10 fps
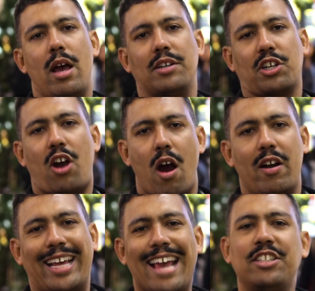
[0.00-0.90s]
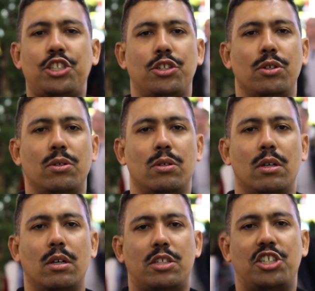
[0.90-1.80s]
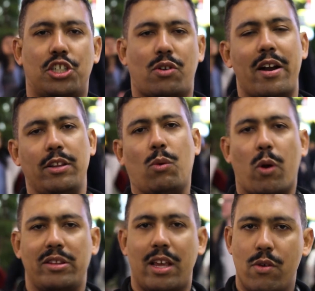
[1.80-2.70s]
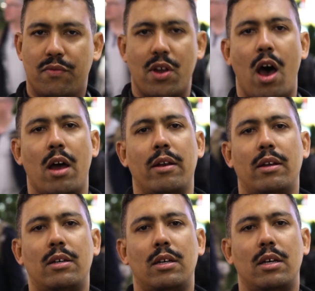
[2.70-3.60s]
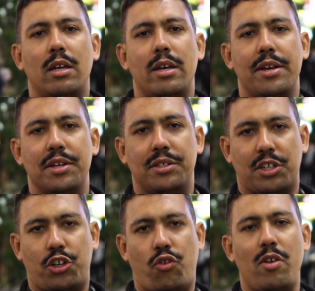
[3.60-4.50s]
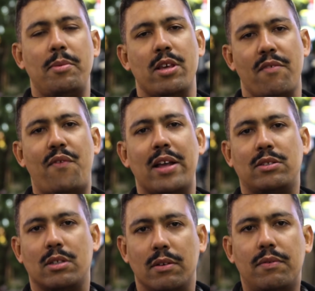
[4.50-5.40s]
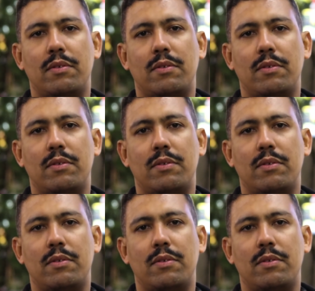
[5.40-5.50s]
as a card against you to discredit the work that you've done is extremely offensive,